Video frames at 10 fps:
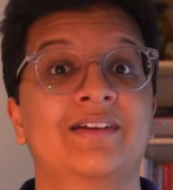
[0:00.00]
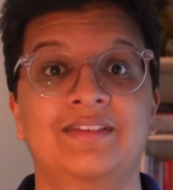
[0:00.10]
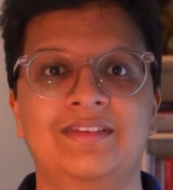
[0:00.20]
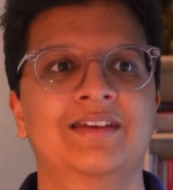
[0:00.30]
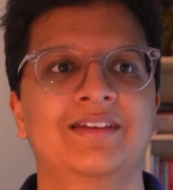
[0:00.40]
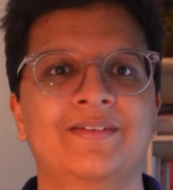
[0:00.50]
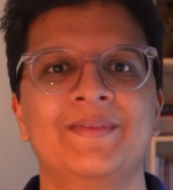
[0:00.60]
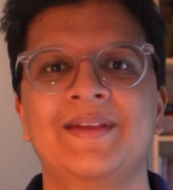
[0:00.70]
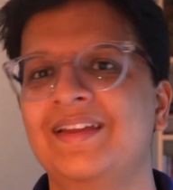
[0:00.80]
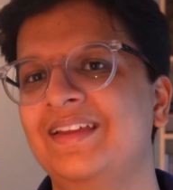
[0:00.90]
Yeah,
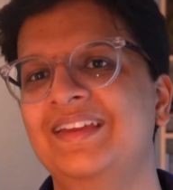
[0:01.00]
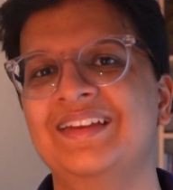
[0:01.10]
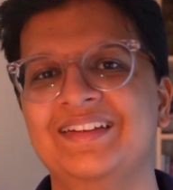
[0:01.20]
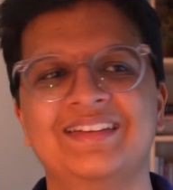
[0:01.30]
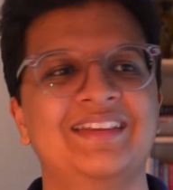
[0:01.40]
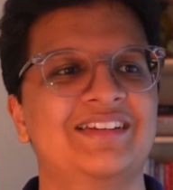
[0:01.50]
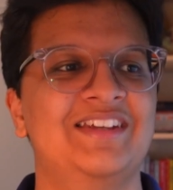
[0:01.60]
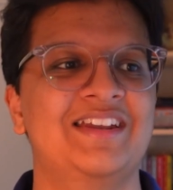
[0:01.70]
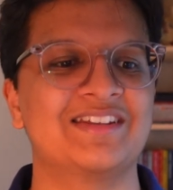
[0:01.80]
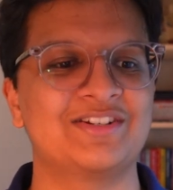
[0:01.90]
yeah,
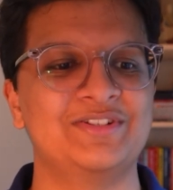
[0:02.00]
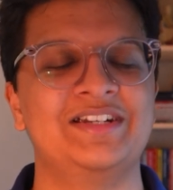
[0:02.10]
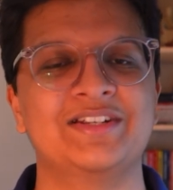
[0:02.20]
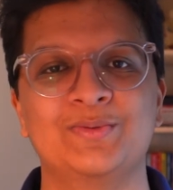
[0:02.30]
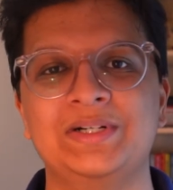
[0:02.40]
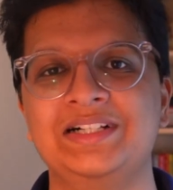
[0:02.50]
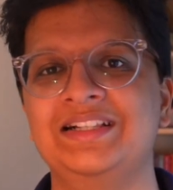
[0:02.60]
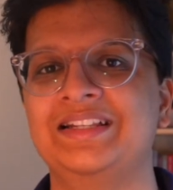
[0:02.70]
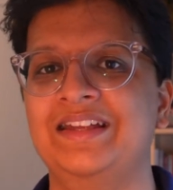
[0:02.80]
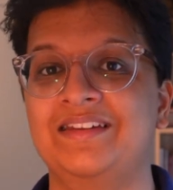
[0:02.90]
Chenier's over there as
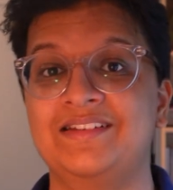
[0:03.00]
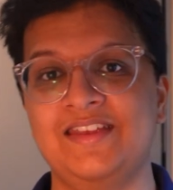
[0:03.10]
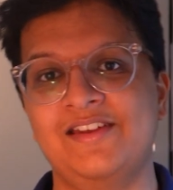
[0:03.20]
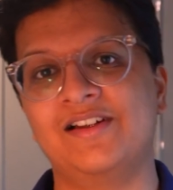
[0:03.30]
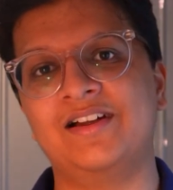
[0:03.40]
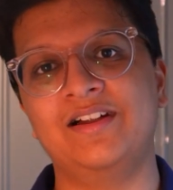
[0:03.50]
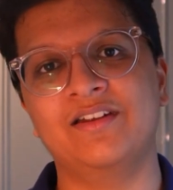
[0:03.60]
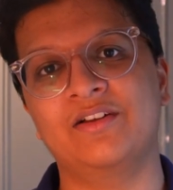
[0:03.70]
well. Then there's Earhart